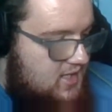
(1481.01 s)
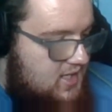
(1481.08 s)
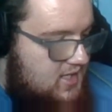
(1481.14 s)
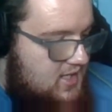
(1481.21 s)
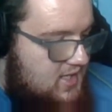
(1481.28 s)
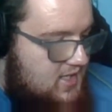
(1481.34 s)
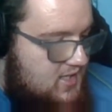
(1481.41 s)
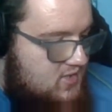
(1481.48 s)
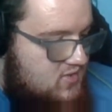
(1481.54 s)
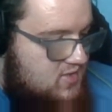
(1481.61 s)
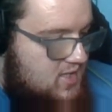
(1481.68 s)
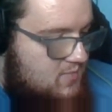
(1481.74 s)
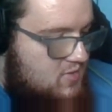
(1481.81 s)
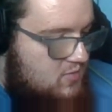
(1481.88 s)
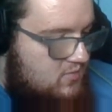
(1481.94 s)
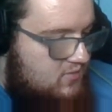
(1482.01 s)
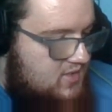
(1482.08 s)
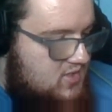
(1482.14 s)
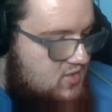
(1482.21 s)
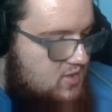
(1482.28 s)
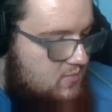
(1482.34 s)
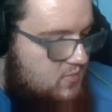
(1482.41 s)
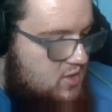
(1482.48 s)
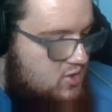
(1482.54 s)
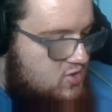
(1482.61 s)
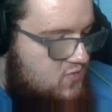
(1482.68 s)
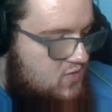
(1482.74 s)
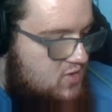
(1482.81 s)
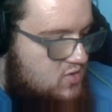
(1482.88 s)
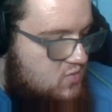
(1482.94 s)
In a uh, statement released on
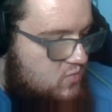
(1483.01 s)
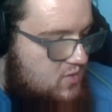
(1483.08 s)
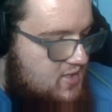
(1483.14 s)
March 1st,